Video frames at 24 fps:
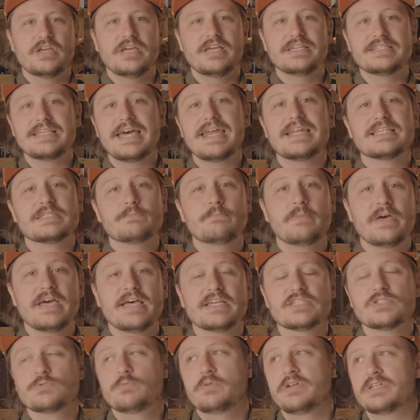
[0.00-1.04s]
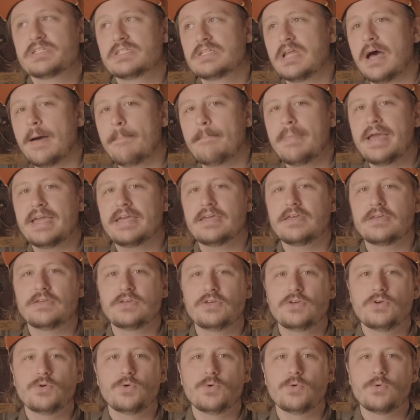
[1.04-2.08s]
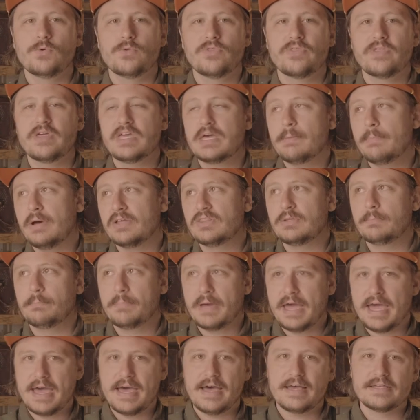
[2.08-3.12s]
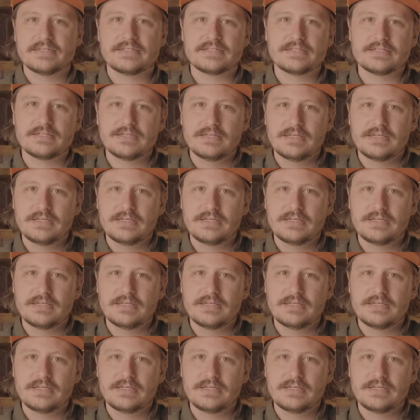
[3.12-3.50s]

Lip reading: is at its best when it's not making you think about the past,